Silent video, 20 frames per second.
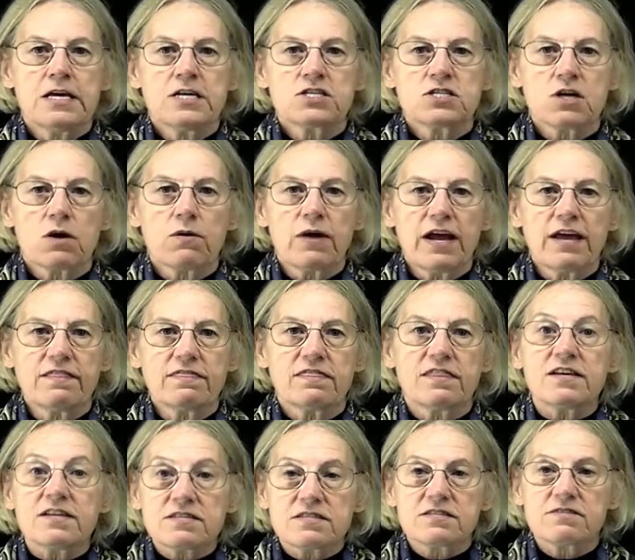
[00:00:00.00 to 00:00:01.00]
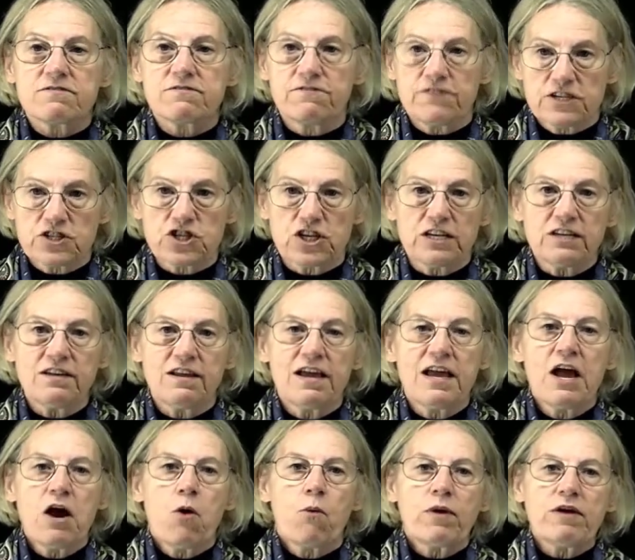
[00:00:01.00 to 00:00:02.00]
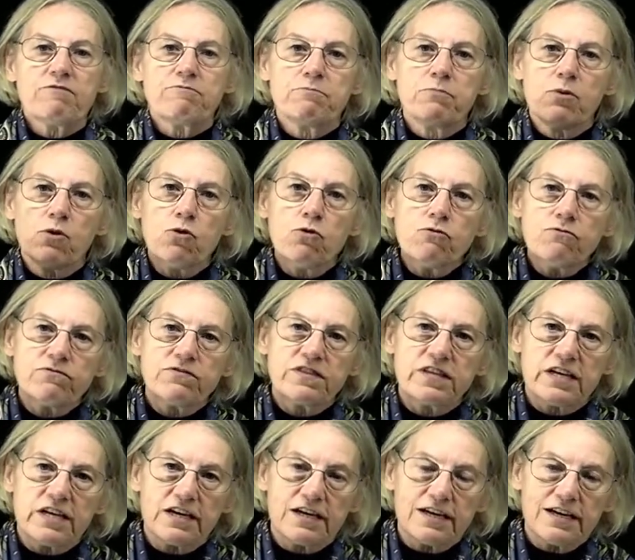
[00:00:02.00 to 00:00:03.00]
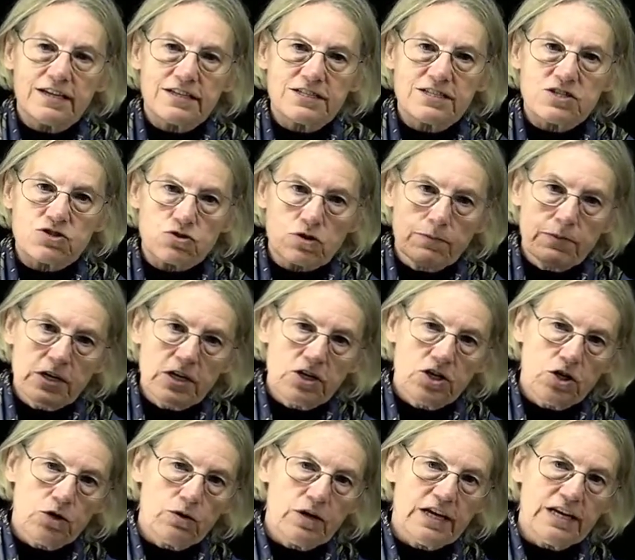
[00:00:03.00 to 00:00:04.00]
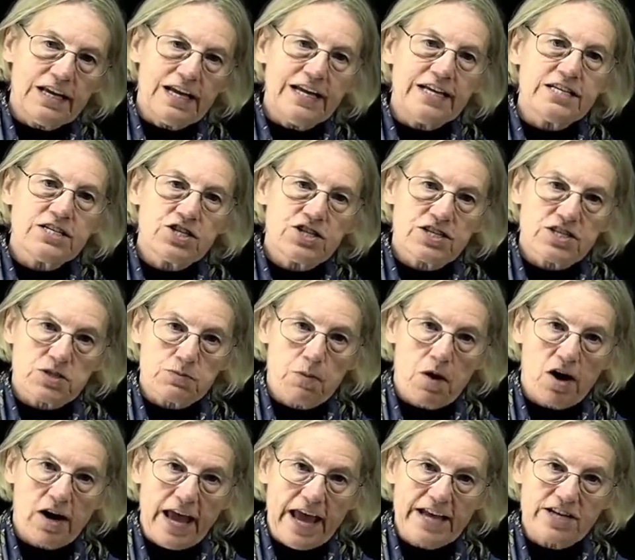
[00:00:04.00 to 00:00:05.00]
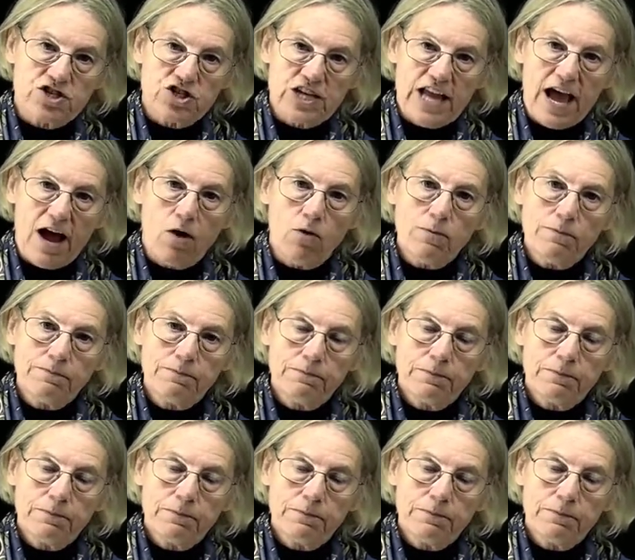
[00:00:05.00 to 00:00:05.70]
So in this vision, we've moved the distributed unit into the Smart Edge now.